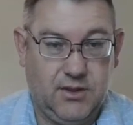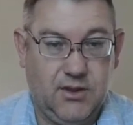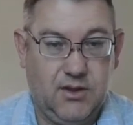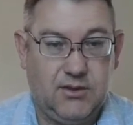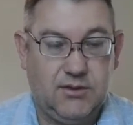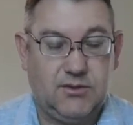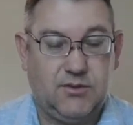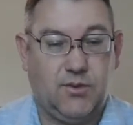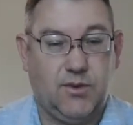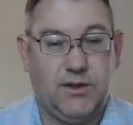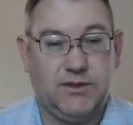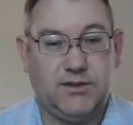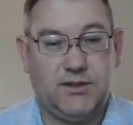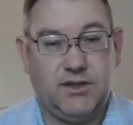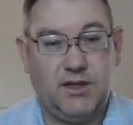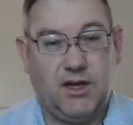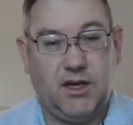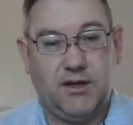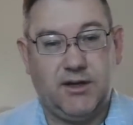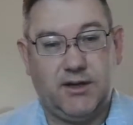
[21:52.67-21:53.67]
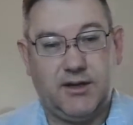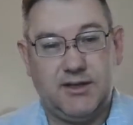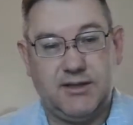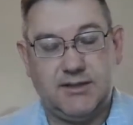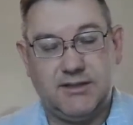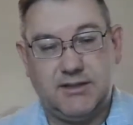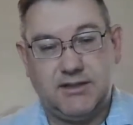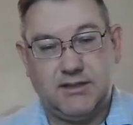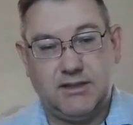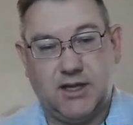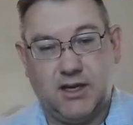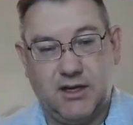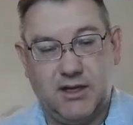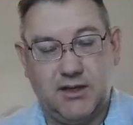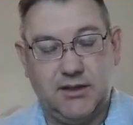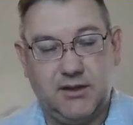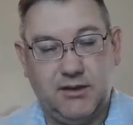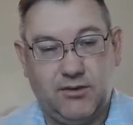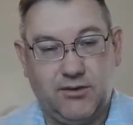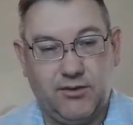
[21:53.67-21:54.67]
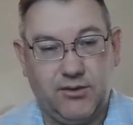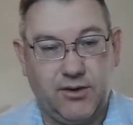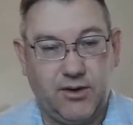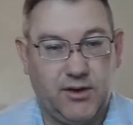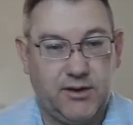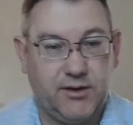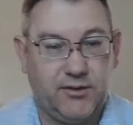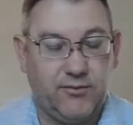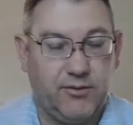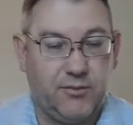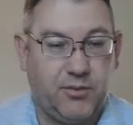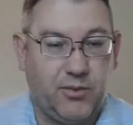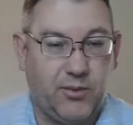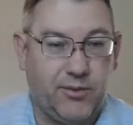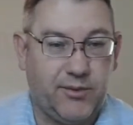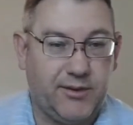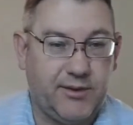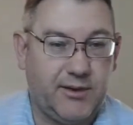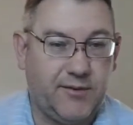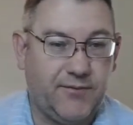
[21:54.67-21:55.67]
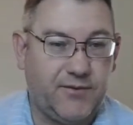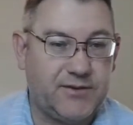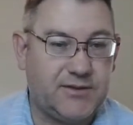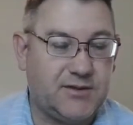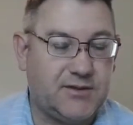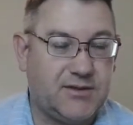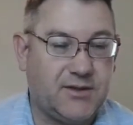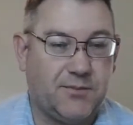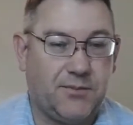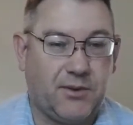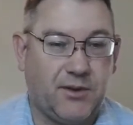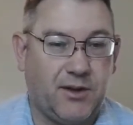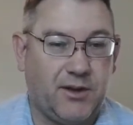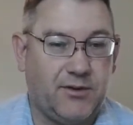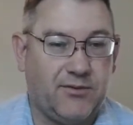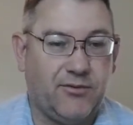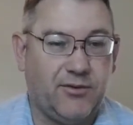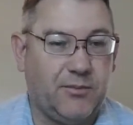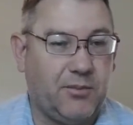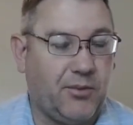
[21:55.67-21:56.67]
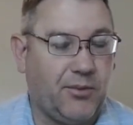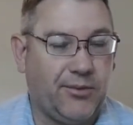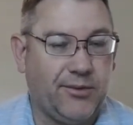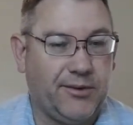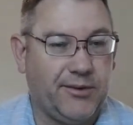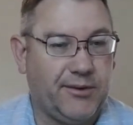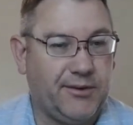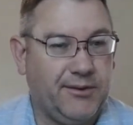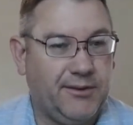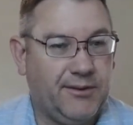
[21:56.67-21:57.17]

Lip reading: So once an audit is done or an underreporting, if it's a simple underreporting,